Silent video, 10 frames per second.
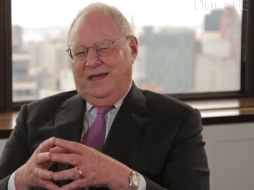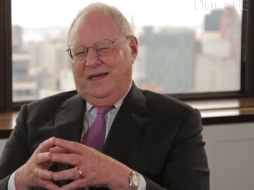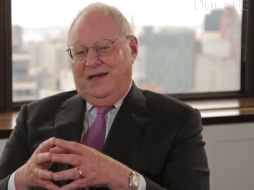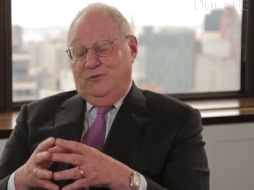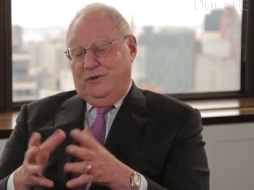
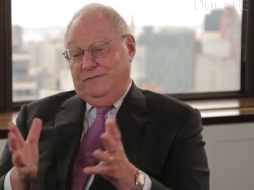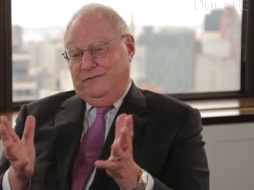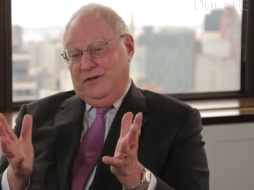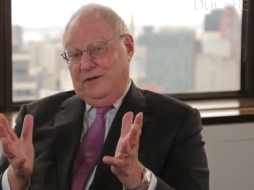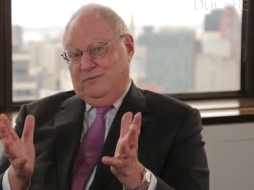And we're
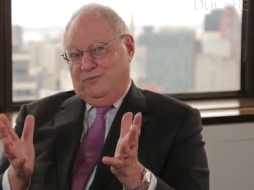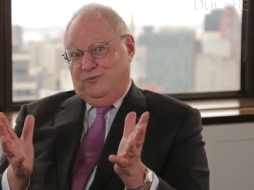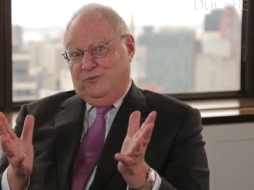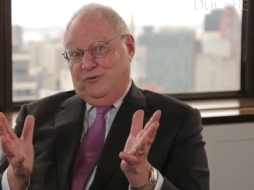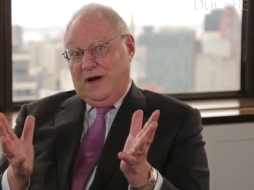very
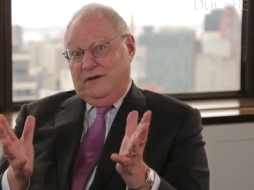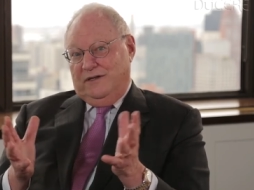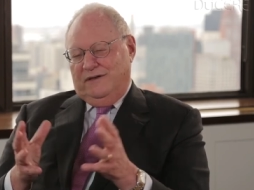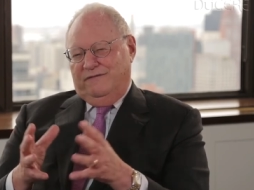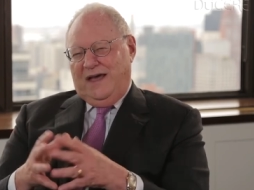proud
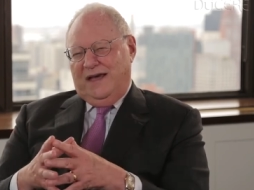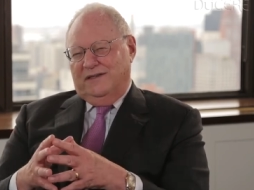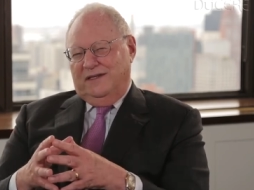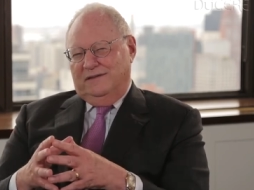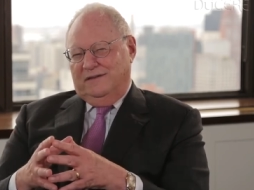of the
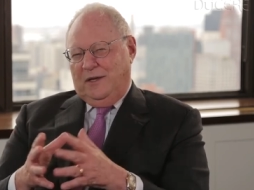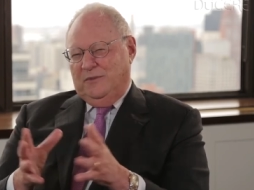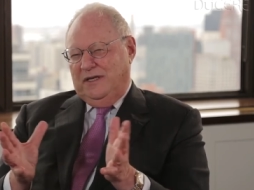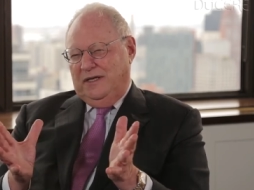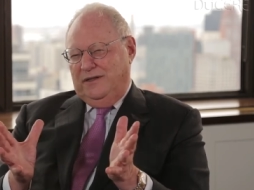fact that I
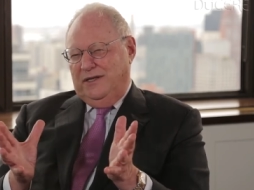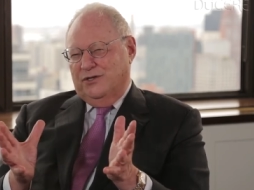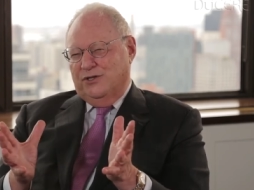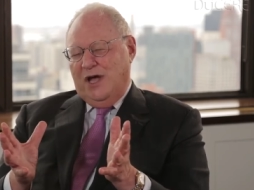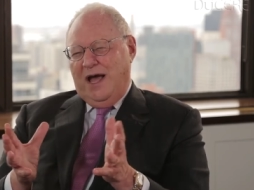mean, in this
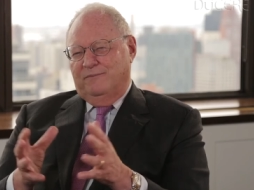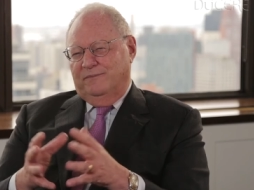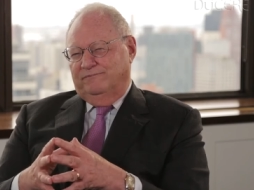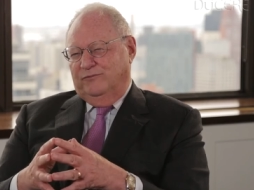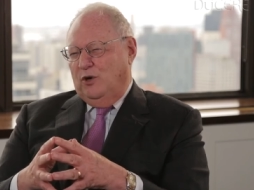shop,
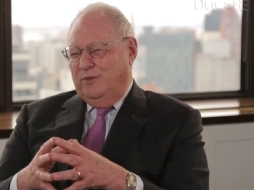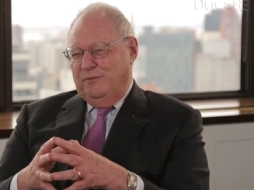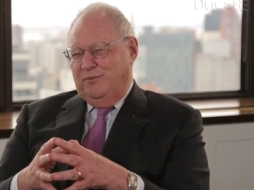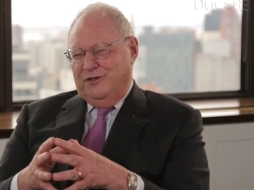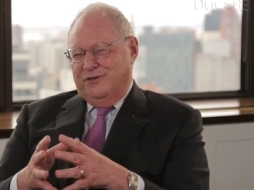nobody
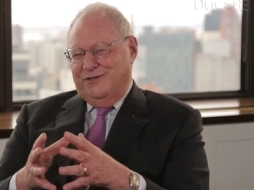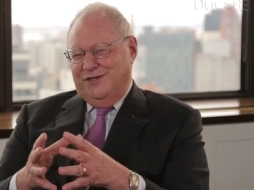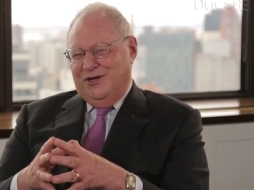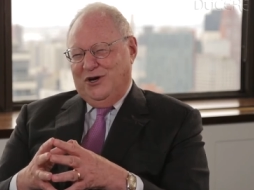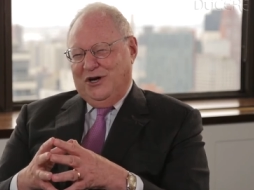punches a
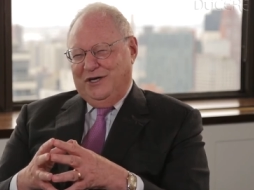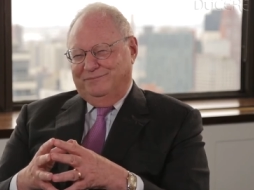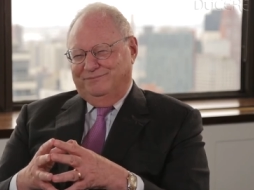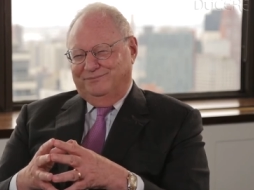card,